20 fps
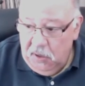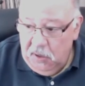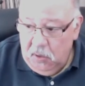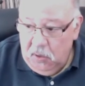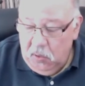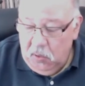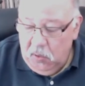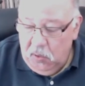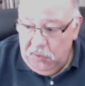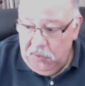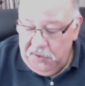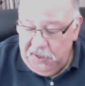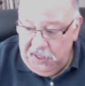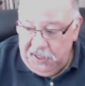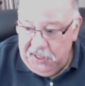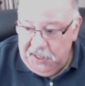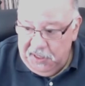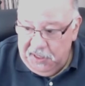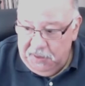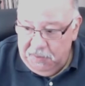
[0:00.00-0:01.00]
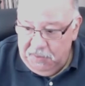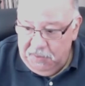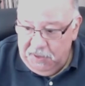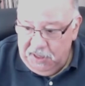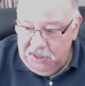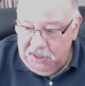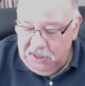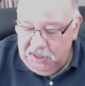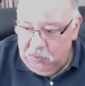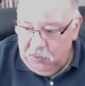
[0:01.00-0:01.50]
or the
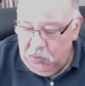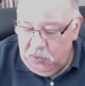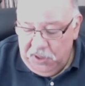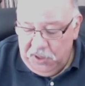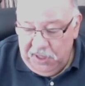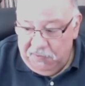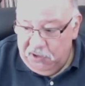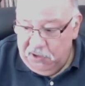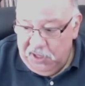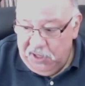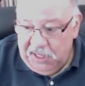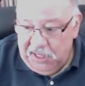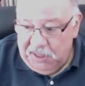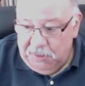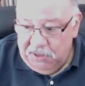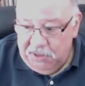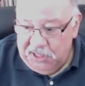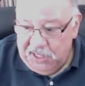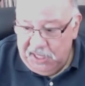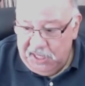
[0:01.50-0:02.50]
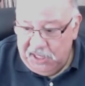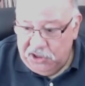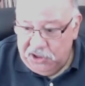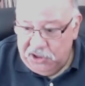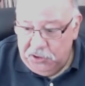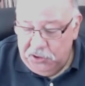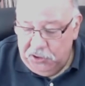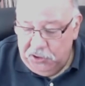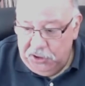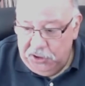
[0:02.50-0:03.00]
whatever
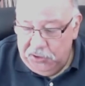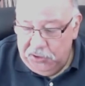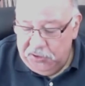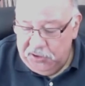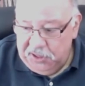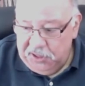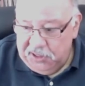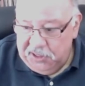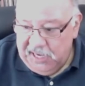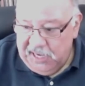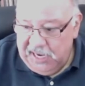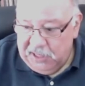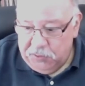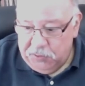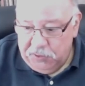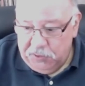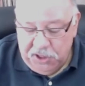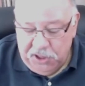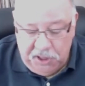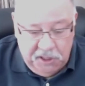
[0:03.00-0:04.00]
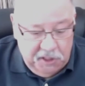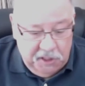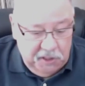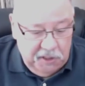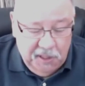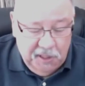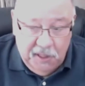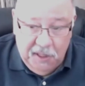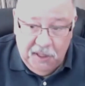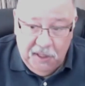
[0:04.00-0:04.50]
documentation you're using, tax return,
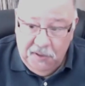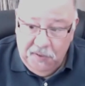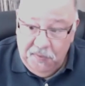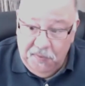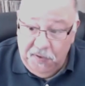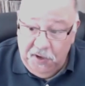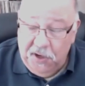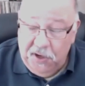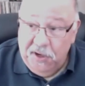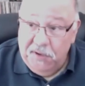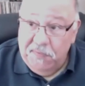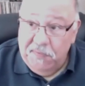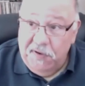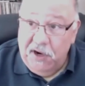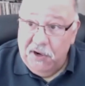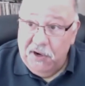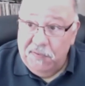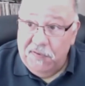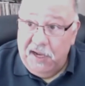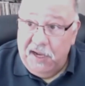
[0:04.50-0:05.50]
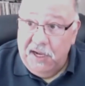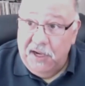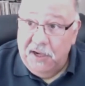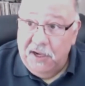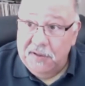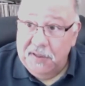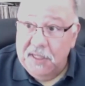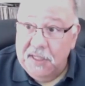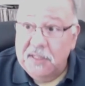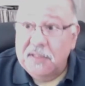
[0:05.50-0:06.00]
they're going to verify
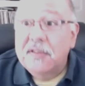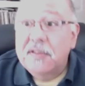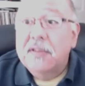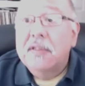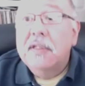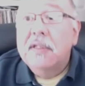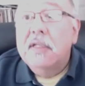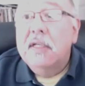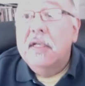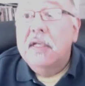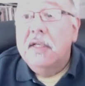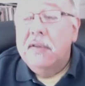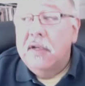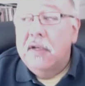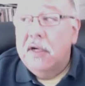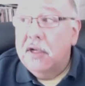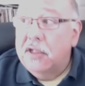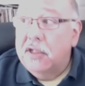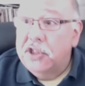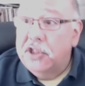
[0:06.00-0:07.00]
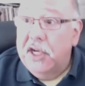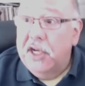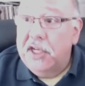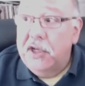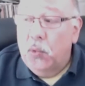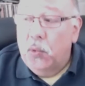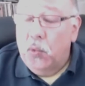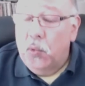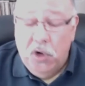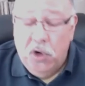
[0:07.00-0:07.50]
all this, and they're going to
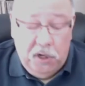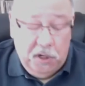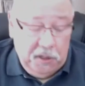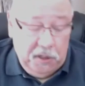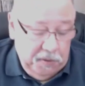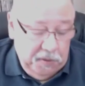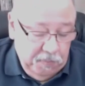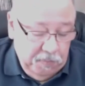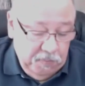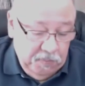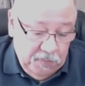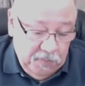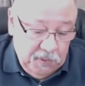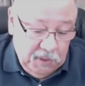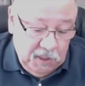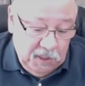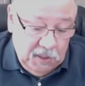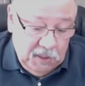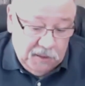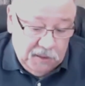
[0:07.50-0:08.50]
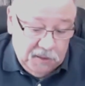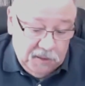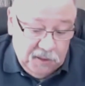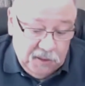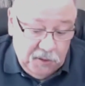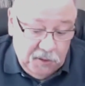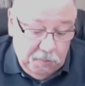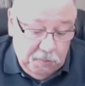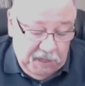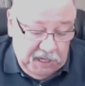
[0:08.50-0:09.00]
check your work.
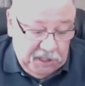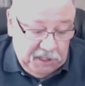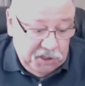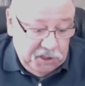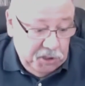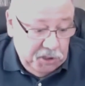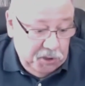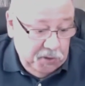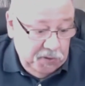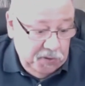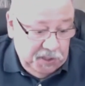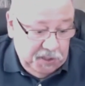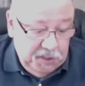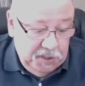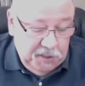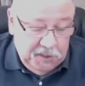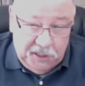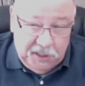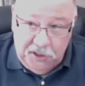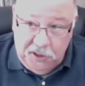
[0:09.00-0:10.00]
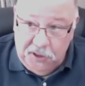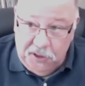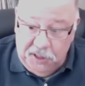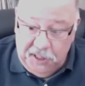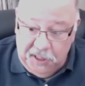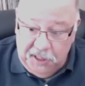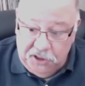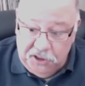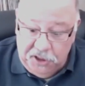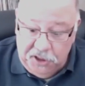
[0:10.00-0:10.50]
So make sure that you're
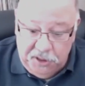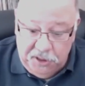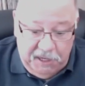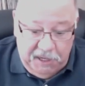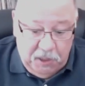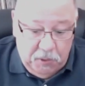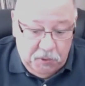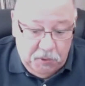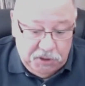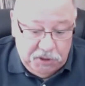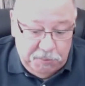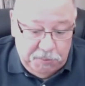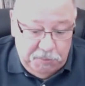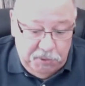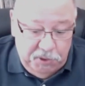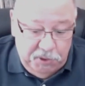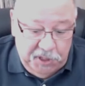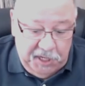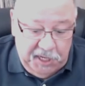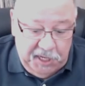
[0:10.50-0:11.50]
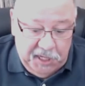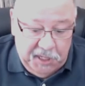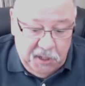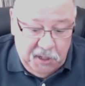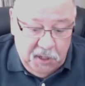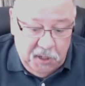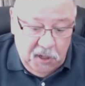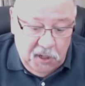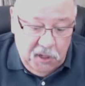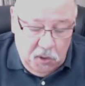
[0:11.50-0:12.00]
diligent about what you put in,
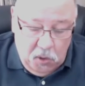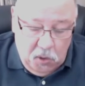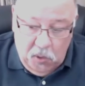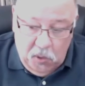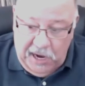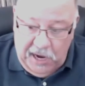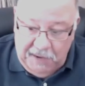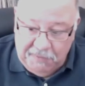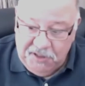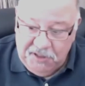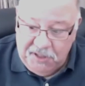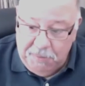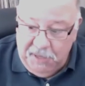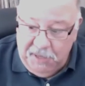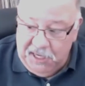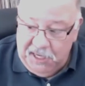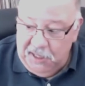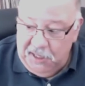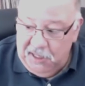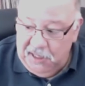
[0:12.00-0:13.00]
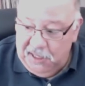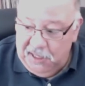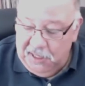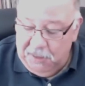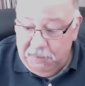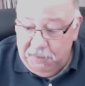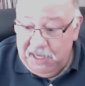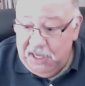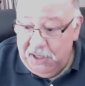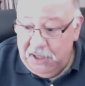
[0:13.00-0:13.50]
or have somebody
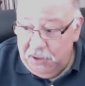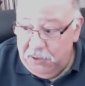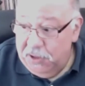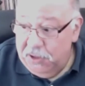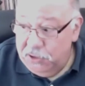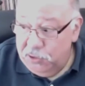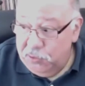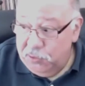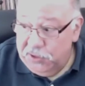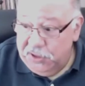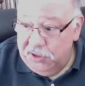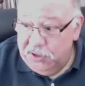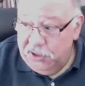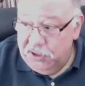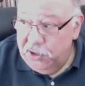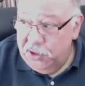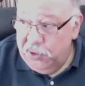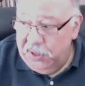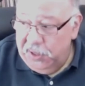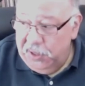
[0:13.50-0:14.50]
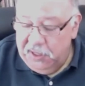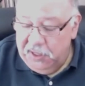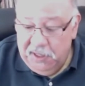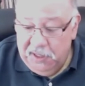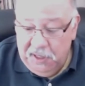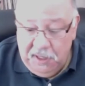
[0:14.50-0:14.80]
like me who knows what they're doing,